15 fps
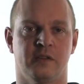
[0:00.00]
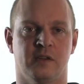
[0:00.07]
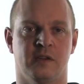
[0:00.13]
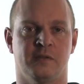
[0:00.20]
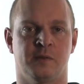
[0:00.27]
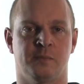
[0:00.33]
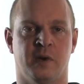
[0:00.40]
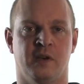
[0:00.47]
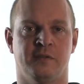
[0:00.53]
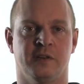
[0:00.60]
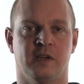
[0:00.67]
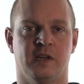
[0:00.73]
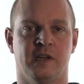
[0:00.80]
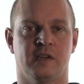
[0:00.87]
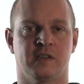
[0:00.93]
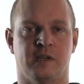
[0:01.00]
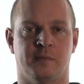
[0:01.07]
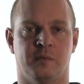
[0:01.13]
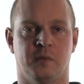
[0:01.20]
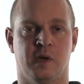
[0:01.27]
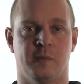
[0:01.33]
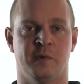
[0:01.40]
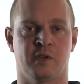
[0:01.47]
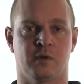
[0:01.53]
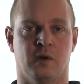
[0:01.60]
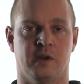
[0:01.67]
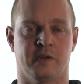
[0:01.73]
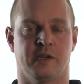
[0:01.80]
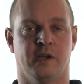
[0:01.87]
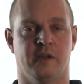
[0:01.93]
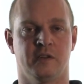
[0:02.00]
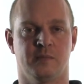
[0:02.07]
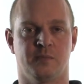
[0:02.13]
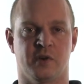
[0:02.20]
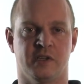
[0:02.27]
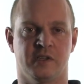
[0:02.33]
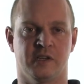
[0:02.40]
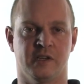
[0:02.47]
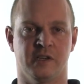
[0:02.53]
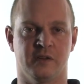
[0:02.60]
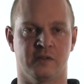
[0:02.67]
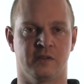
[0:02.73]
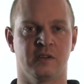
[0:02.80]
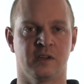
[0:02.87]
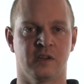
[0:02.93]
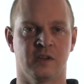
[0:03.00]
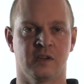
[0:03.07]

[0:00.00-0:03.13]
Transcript: that delivers perfectly acceptable image quality and is a breeze to use.